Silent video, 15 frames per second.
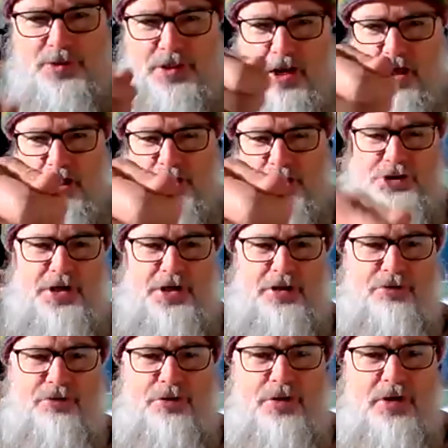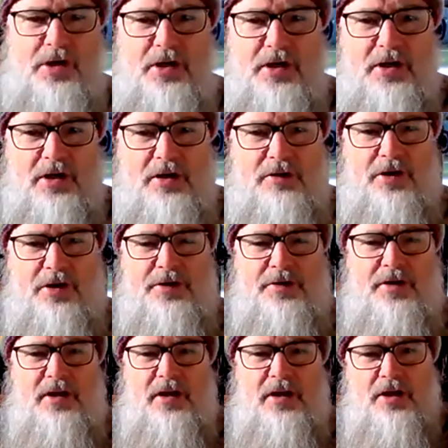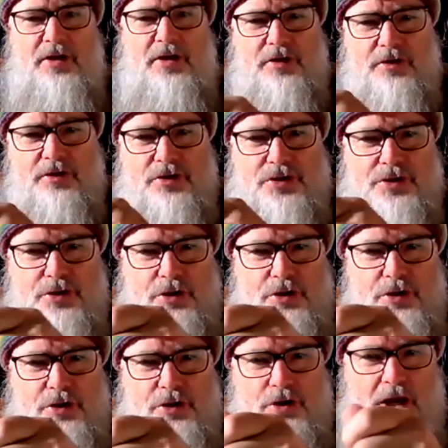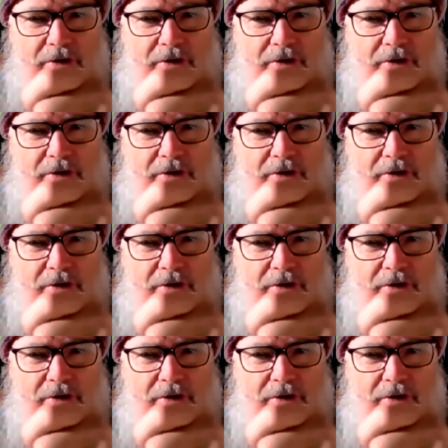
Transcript: with the light shining through, right? You